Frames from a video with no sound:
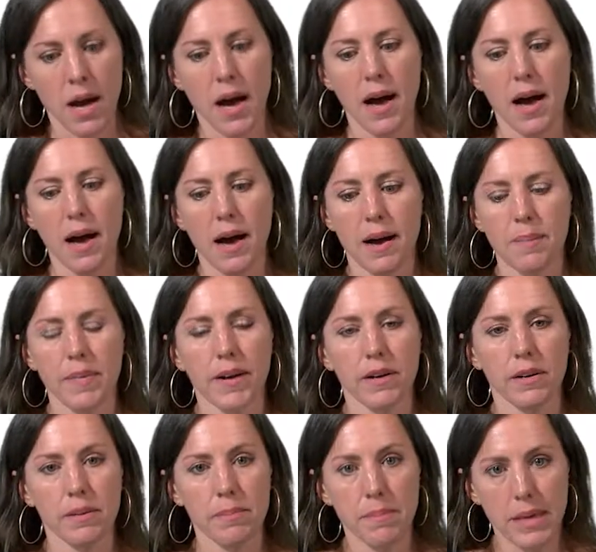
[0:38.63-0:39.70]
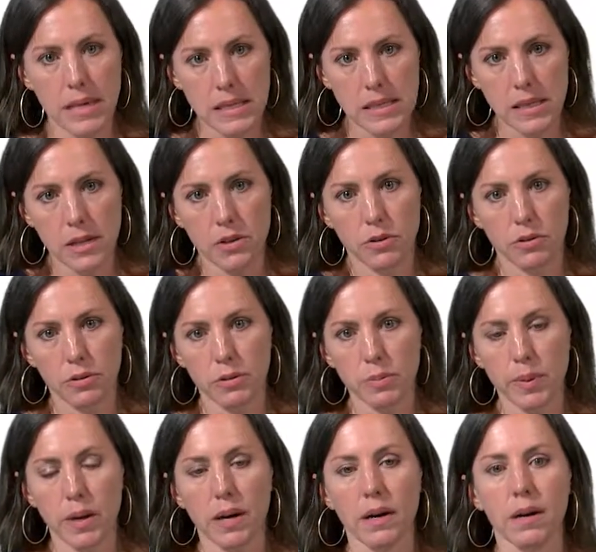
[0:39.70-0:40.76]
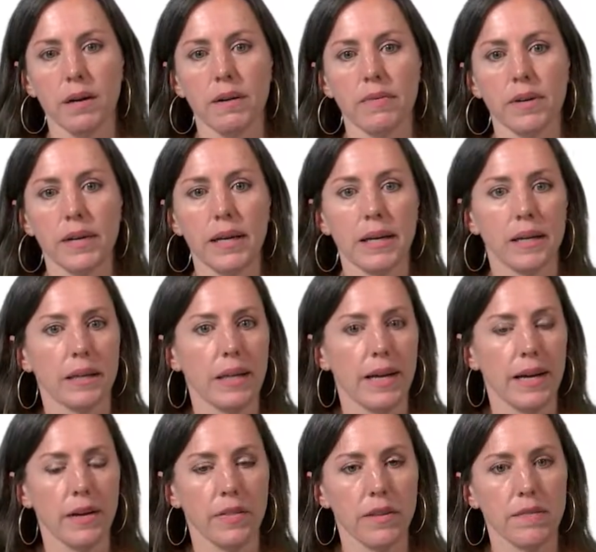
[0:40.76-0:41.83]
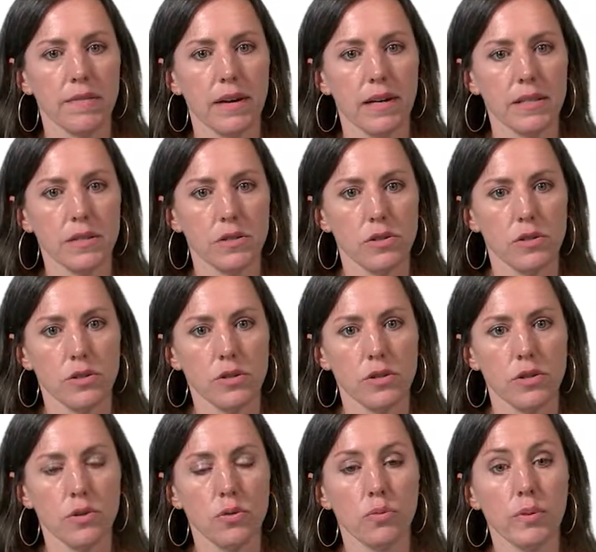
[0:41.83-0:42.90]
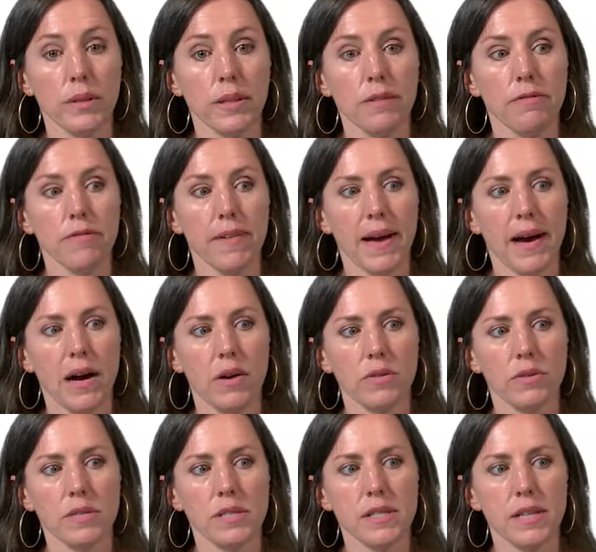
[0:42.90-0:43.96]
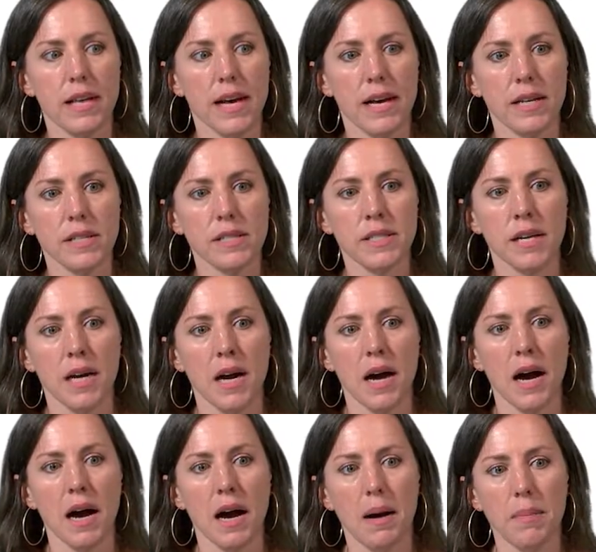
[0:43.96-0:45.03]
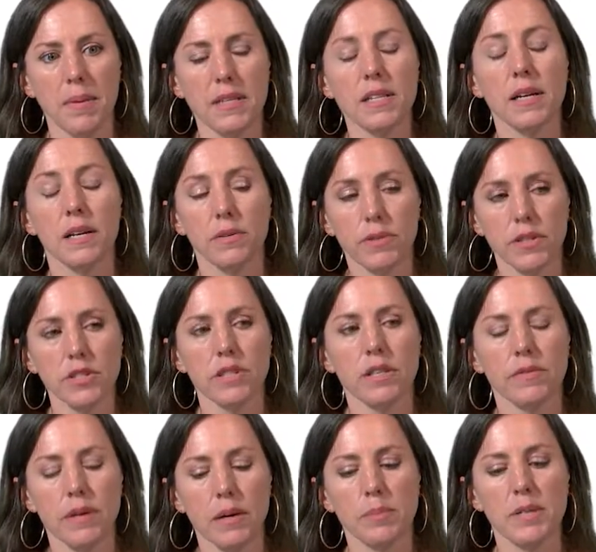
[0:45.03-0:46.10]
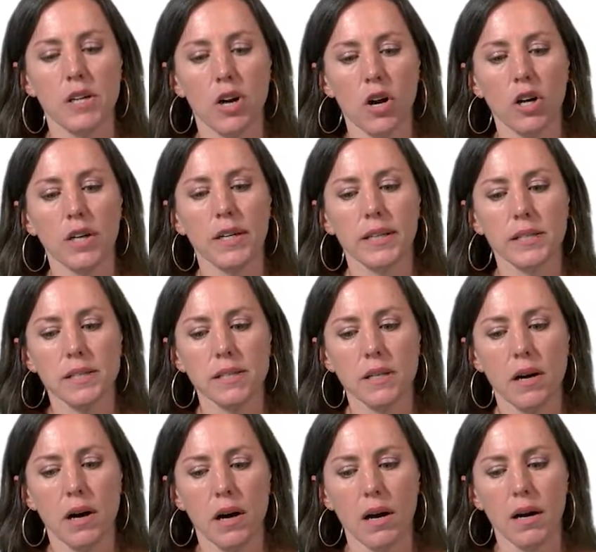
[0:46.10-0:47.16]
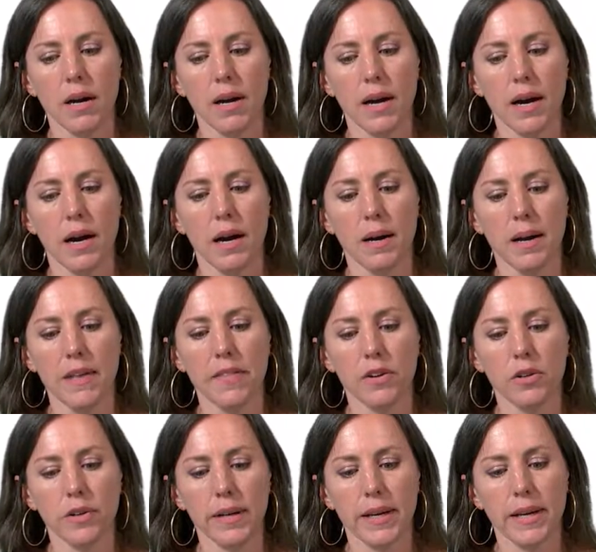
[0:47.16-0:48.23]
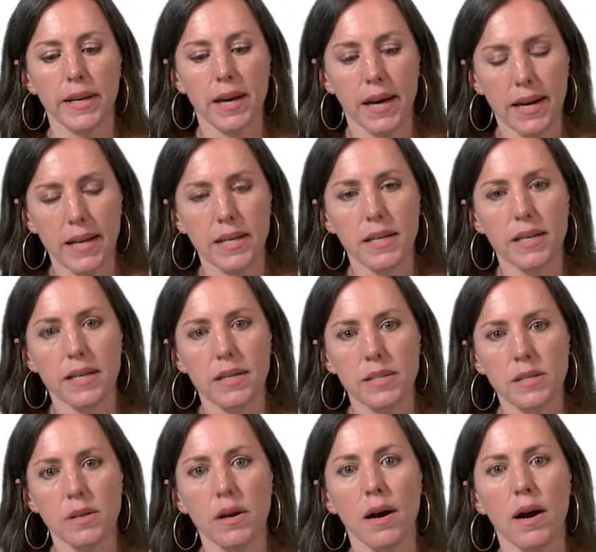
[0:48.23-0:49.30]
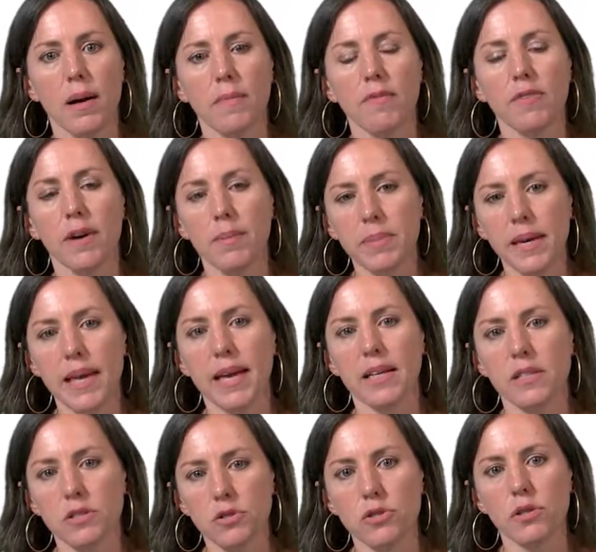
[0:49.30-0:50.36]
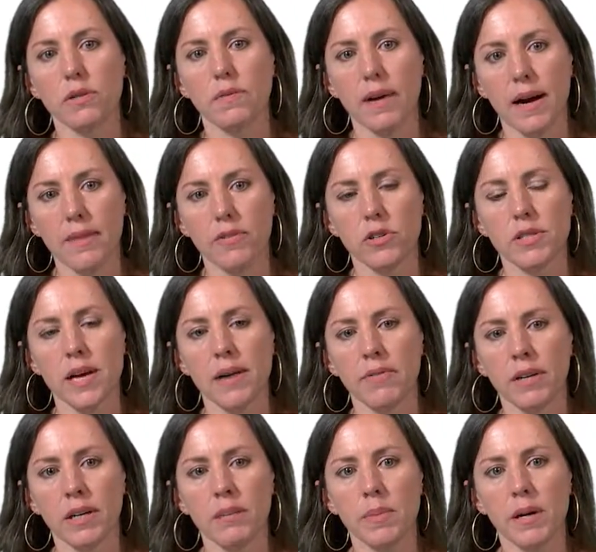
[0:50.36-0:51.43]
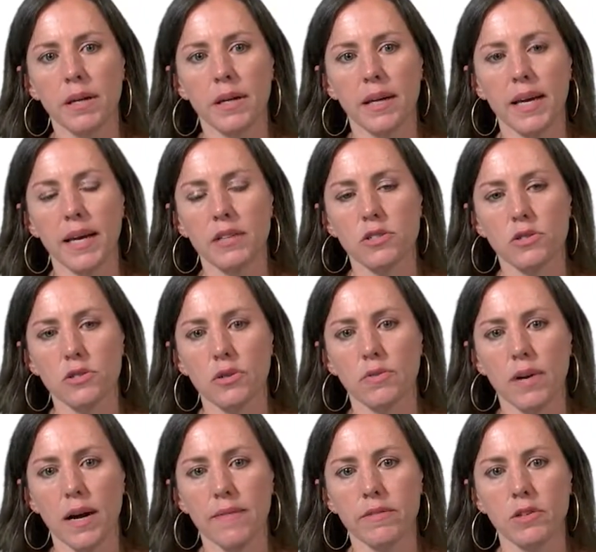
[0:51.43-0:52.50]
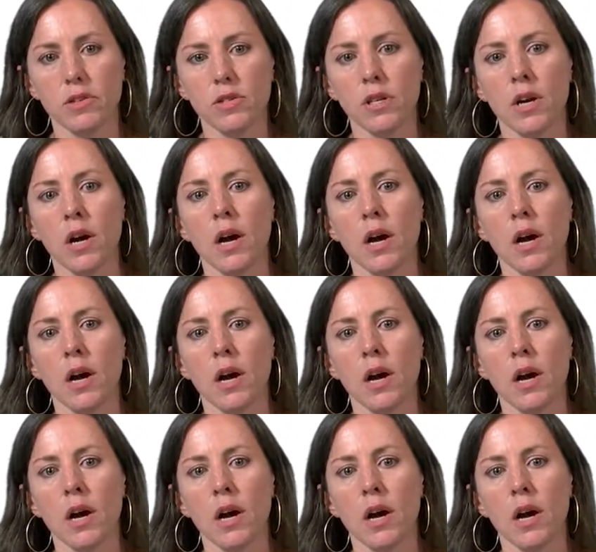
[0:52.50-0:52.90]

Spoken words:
They are an amazing group of, again, lay health advisors who really found that it originally developed in Arkansas in the early 90s from cancer survivors, African American cancer survivors,